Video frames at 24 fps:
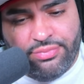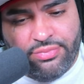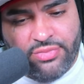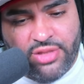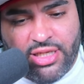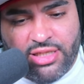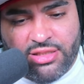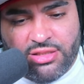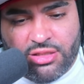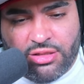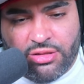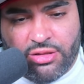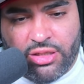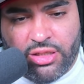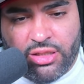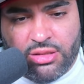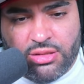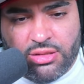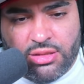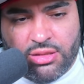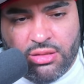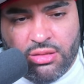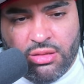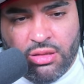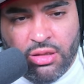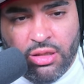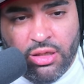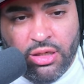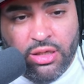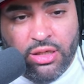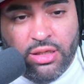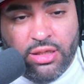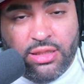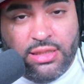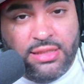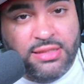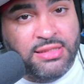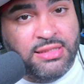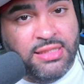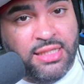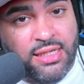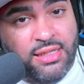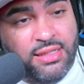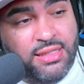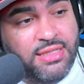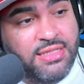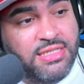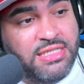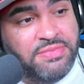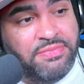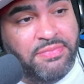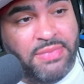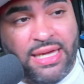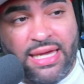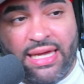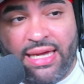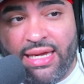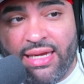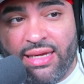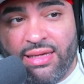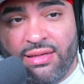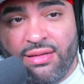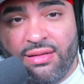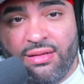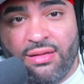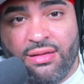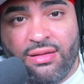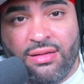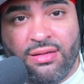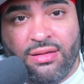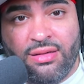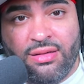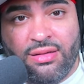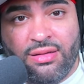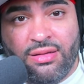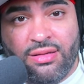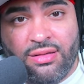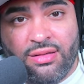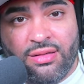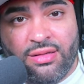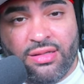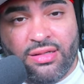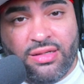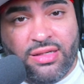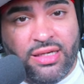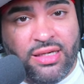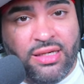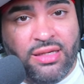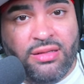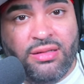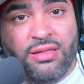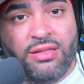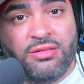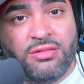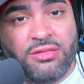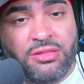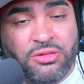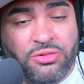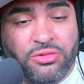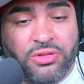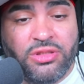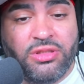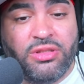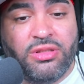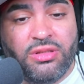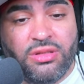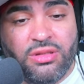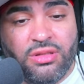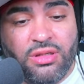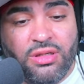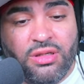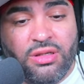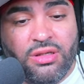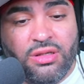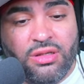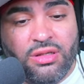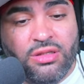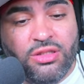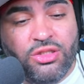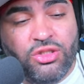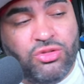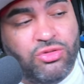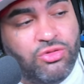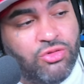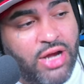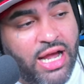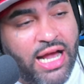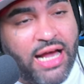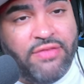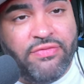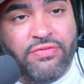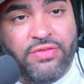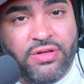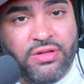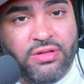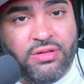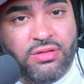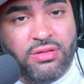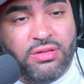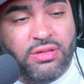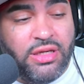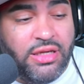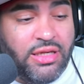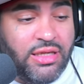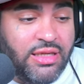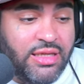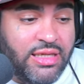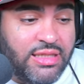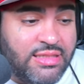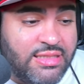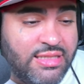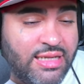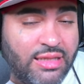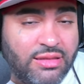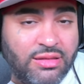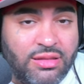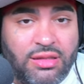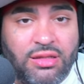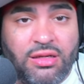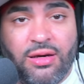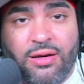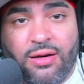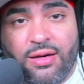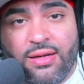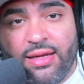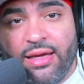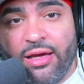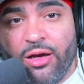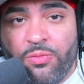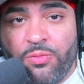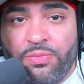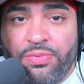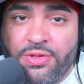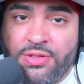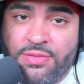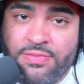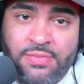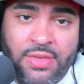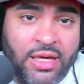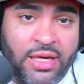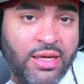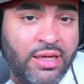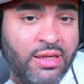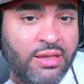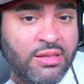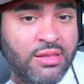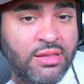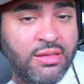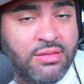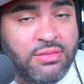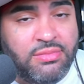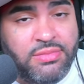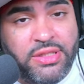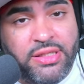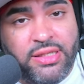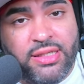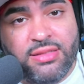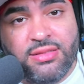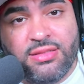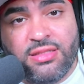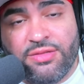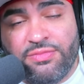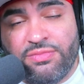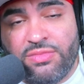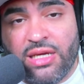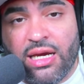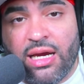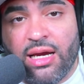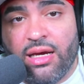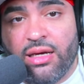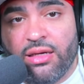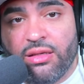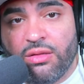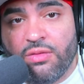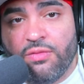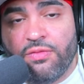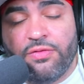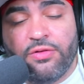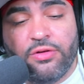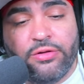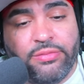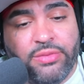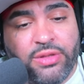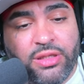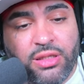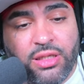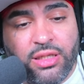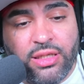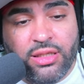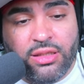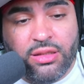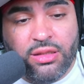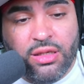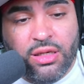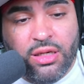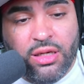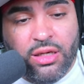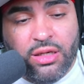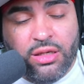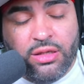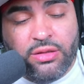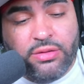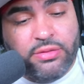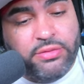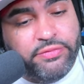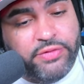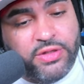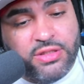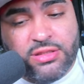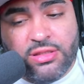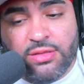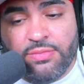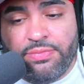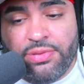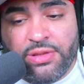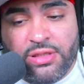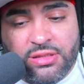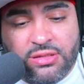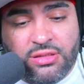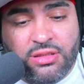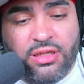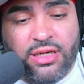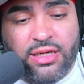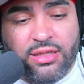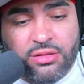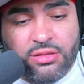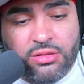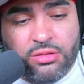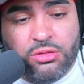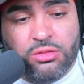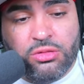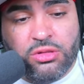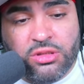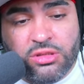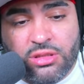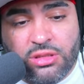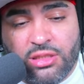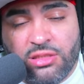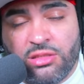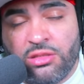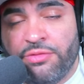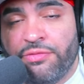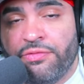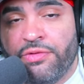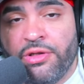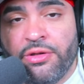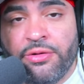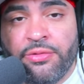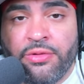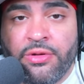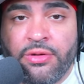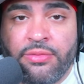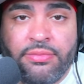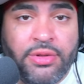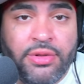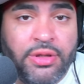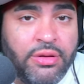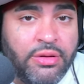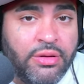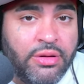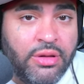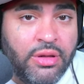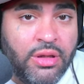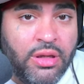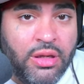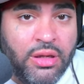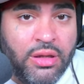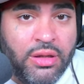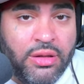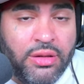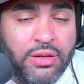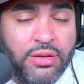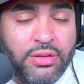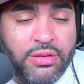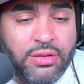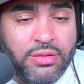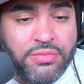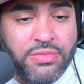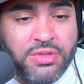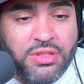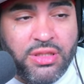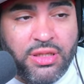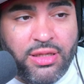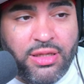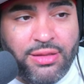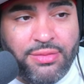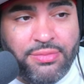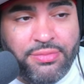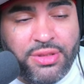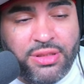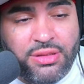That's crazy. He seen his man getting into it, driving, and he gets out the car to help his man, and he ends up dying, you feel me? Like, rest in peace to that dude, because that's a real one, bro. You know what I'm saying?